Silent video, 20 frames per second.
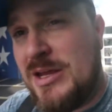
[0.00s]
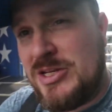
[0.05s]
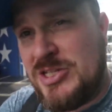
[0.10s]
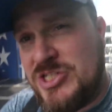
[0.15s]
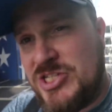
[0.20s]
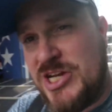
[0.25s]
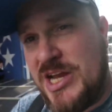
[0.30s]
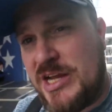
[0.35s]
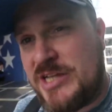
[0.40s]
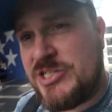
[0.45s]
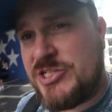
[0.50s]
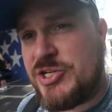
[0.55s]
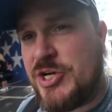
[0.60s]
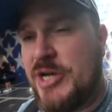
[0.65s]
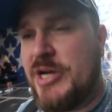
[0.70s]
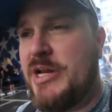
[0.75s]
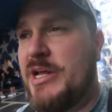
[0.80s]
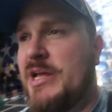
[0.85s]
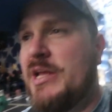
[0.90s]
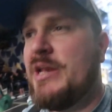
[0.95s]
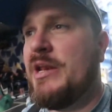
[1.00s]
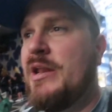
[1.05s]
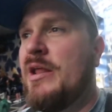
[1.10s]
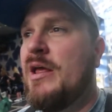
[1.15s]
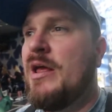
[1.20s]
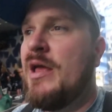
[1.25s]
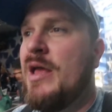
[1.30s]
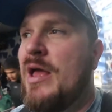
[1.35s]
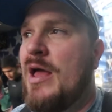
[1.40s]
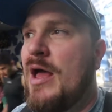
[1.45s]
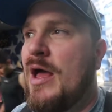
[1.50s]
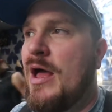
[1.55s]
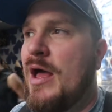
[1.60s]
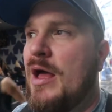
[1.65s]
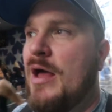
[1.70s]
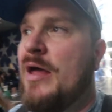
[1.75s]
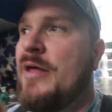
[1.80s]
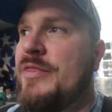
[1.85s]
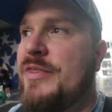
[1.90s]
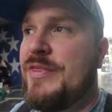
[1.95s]
check straight in.
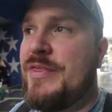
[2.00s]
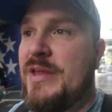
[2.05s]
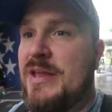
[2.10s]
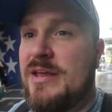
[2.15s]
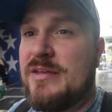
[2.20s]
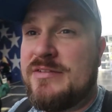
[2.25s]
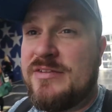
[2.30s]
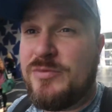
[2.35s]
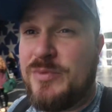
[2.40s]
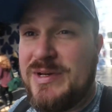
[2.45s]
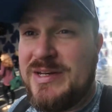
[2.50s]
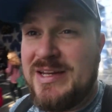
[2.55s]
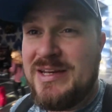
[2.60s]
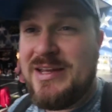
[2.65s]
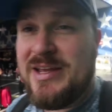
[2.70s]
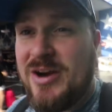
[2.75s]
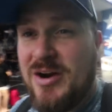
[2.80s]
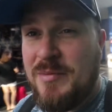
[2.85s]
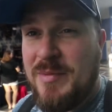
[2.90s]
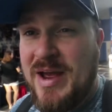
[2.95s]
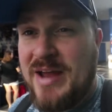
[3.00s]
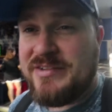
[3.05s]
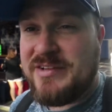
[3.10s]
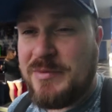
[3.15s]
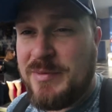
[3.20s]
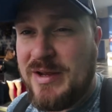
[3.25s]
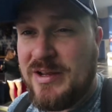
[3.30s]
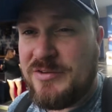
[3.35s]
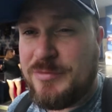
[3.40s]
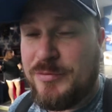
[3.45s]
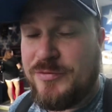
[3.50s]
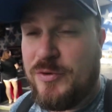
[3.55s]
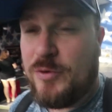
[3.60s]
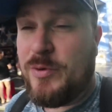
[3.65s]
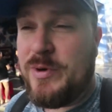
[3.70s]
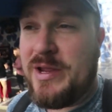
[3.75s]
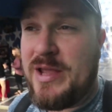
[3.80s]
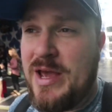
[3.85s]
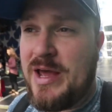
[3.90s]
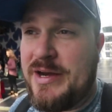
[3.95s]
The thing is we didn't get our magic bands before
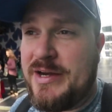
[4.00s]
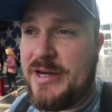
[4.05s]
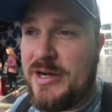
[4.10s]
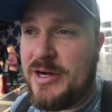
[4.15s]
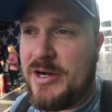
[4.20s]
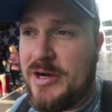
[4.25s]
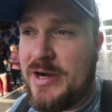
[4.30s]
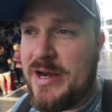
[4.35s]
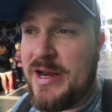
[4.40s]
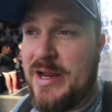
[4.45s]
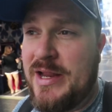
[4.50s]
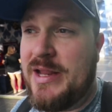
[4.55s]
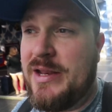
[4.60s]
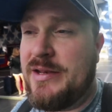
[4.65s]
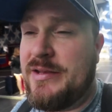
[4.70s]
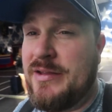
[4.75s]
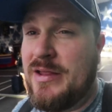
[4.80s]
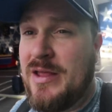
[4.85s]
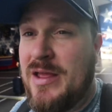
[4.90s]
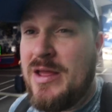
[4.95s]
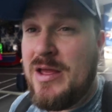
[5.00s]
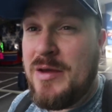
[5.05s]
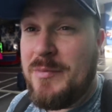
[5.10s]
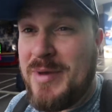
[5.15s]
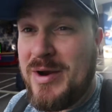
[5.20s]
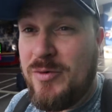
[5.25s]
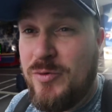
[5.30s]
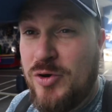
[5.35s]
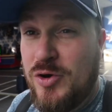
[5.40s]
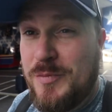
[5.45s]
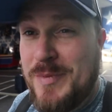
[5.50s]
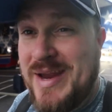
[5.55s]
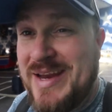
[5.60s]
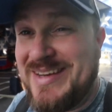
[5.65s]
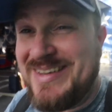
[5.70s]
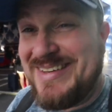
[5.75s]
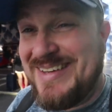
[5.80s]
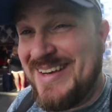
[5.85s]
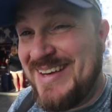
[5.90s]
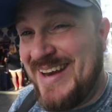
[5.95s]
we got here, and my
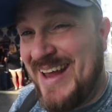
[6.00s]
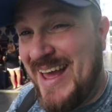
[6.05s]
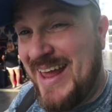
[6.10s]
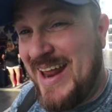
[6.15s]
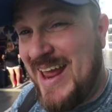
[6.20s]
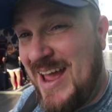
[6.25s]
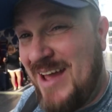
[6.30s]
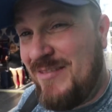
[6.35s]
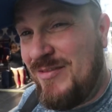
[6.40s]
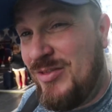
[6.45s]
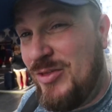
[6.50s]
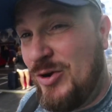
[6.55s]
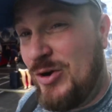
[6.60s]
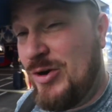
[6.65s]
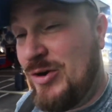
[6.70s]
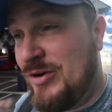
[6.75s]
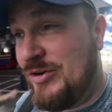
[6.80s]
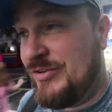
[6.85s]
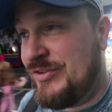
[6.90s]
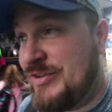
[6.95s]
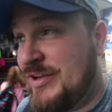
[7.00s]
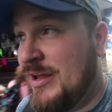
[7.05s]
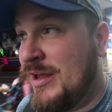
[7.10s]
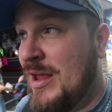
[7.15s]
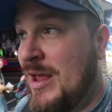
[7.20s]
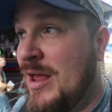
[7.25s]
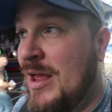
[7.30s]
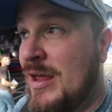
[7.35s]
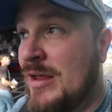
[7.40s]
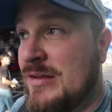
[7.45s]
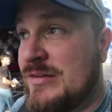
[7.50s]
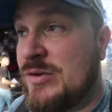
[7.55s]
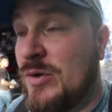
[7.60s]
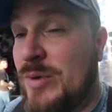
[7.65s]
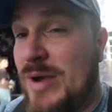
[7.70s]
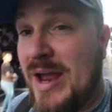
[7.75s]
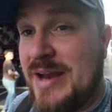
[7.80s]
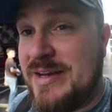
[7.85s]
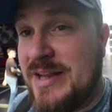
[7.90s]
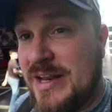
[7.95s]
roommate did not have theirs.
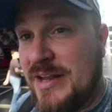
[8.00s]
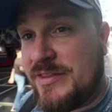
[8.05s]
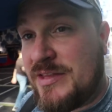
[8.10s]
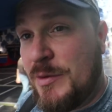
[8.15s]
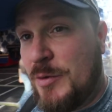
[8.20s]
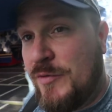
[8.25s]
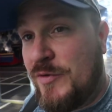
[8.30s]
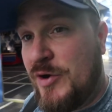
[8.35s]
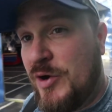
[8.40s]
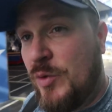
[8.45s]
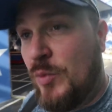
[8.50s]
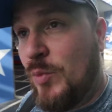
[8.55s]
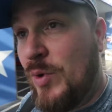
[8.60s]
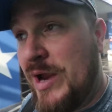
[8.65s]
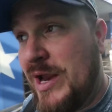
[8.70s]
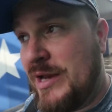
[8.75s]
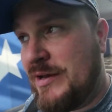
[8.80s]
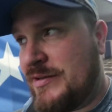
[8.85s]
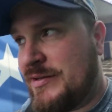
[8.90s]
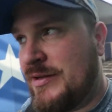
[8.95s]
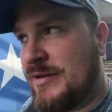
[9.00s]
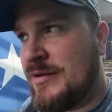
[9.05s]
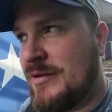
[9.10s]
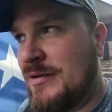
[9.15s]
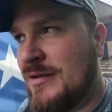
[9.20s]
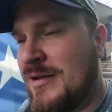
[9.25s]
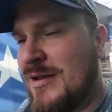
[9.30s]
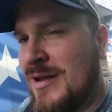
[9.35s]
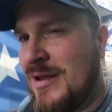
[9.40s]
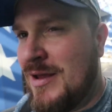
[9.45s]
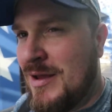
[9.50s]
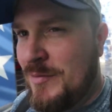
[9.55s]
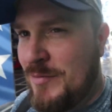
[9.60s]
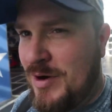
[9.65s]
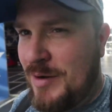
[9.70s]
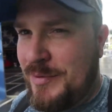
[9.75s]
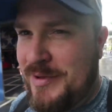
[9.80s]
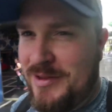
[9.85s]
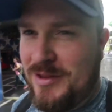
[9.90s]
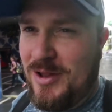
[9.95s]
So I did have to come over here and wait
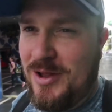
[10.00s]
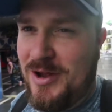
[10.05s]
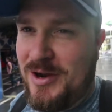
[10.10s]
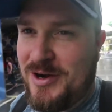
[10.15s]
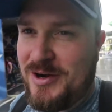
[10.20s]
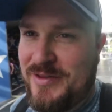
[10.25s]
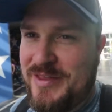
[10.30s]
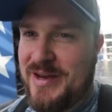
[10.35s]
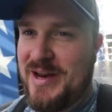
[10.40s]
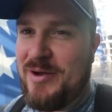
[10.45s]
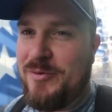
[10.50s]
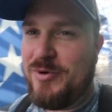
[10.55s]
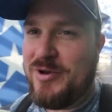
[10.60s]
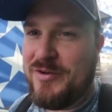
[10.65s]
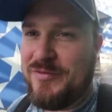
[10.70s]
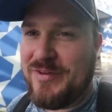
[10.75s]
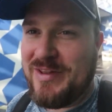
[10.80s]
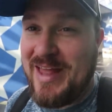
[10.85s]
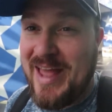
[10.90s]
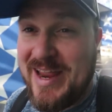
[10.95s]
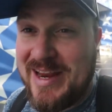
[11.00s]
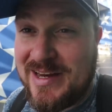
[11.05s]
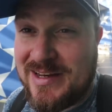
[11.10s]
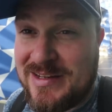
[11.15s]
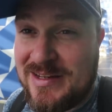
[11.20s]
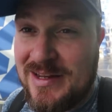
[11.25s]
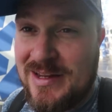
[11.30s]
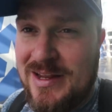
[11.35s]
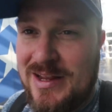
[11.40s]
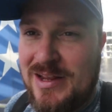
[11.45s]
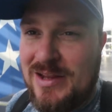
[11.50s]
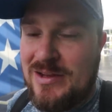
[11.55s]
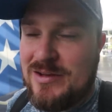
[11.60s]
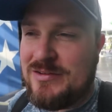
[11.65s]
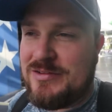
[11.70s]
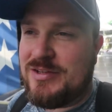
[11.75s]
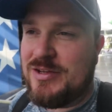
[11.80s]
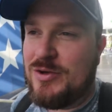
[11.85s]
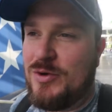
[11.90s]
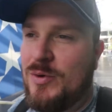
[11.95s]
probably longer than I would have liked
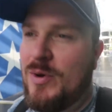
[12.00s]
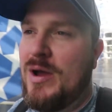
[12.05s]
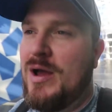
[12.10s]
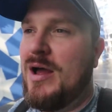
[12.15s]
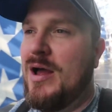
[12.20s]
to